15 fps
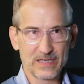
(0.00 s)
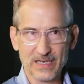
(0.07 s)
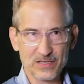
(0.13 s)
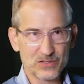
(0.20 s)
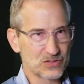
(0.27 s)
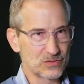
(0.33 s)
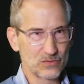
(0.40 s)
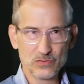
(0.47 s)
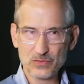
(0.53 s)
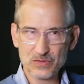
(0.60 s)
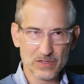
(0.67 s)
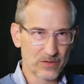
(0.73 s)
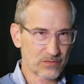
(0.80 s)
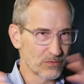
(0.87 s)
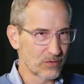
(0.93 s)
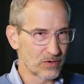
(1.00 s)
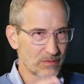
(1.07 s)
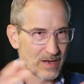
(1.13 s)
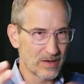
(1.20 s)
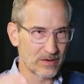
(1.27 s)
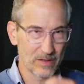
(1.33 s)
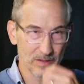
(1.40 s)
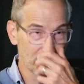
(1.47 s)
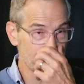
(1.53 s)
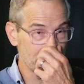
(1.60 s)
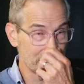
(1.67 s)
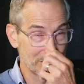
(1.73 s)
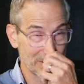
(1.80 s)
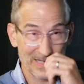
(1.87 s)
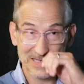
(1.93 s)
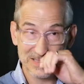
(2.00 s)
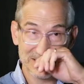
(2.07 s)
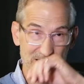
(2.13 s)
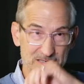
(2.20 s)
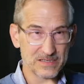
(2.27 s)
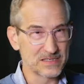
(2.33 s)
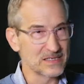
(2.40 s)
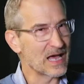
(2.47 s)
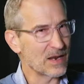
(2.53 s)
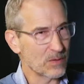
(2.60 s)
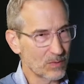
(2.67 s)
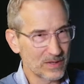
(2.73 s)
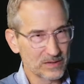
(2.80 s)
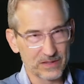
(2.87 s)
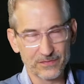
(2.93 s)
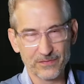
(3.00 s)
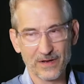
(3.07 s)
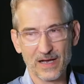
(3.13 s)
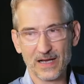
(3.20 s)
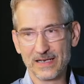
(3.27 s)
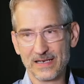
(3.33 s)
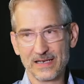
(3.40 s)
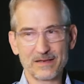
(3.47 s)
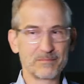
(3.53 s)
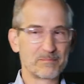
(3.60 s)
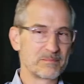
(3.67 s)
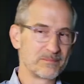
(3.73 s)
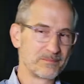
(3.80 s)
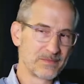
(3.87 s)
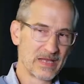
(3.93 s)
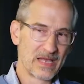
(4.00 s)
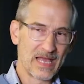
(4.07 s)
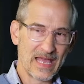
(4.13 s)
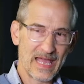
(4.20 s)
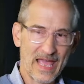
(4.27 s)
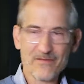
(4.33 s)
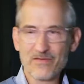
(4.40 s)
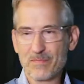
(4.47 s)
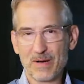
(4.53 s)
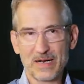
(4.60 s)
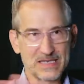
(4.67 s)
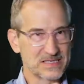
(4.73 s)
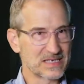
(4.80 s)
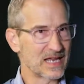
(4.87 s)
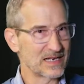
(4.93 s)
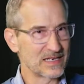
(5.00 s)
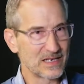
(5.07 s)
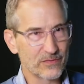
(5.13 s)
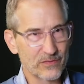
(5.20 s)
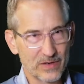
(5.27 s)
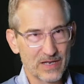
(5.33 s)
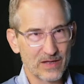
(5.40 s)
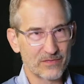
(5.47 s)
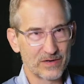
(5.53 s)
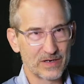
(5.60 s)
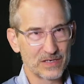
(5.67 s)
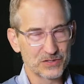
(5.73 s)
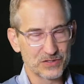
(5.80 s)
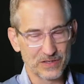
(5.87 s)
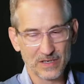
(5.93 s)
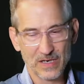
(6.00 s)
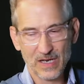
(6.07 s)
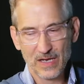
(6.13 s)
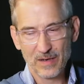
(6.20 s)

It gets used and thrown around all over the place and is not well defined, and everybody's got a different definition.